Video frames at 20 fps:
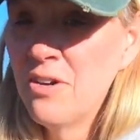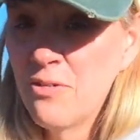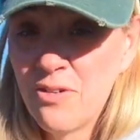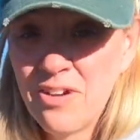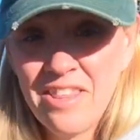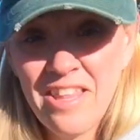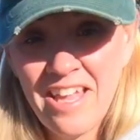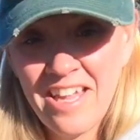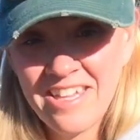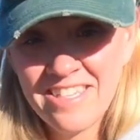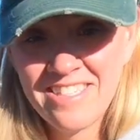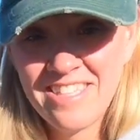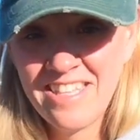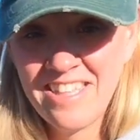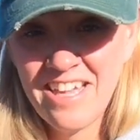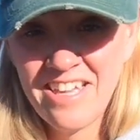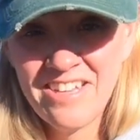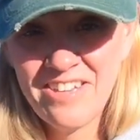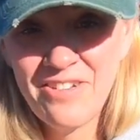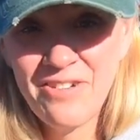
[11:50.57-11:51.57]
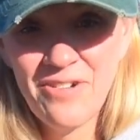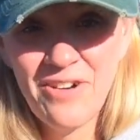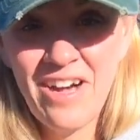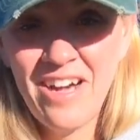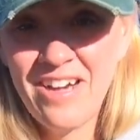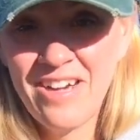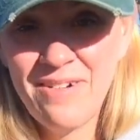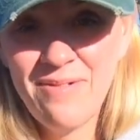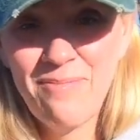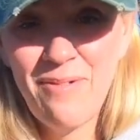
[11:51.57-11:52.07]
when they see that
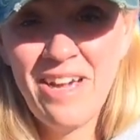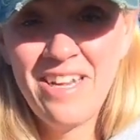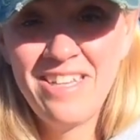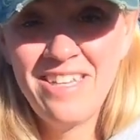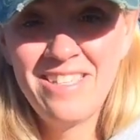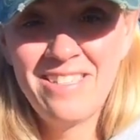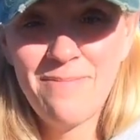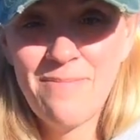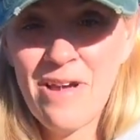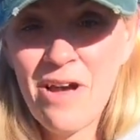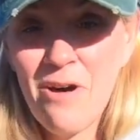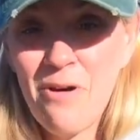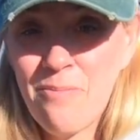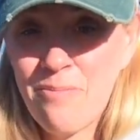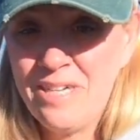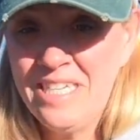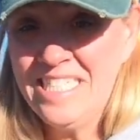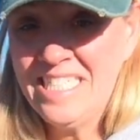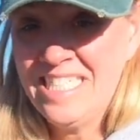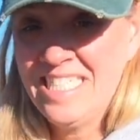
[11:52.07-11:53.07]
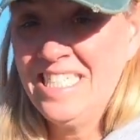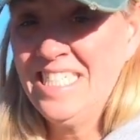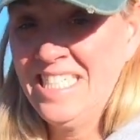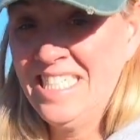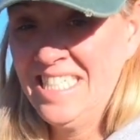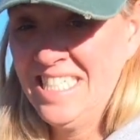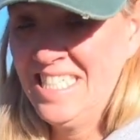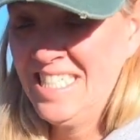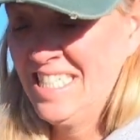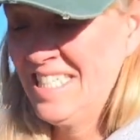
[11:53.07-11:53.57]
you might need some help.
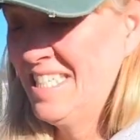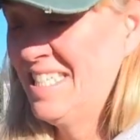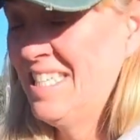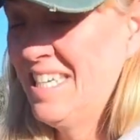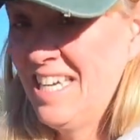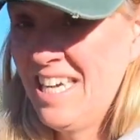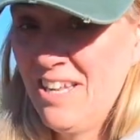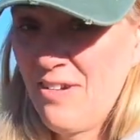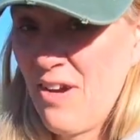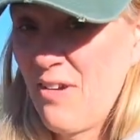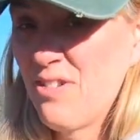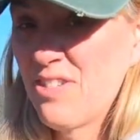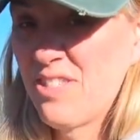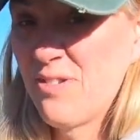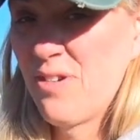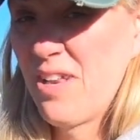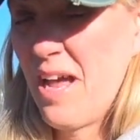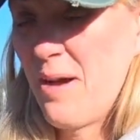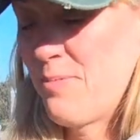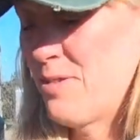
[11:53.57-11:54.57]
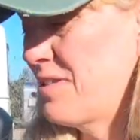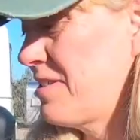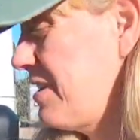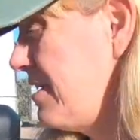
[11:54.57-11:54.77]
Anyway, we'll see what happens.